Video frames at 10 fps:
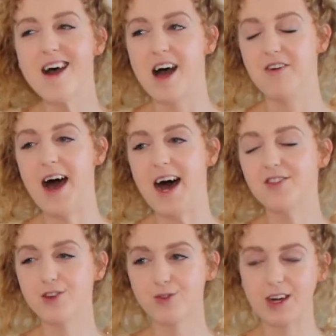I've had
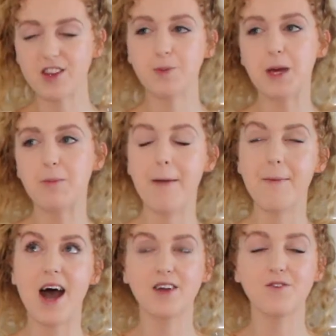this recipe in my
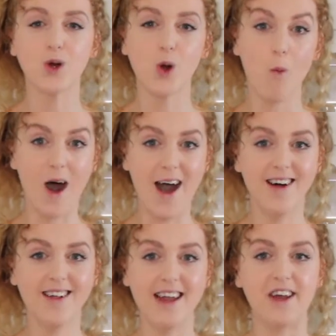mind for a
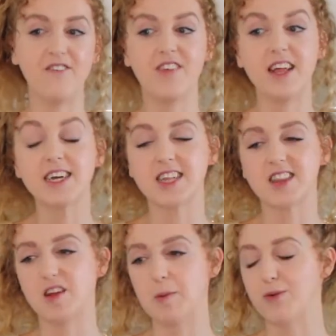while and I feel like it's
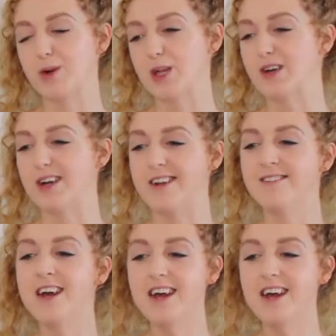going to be really good.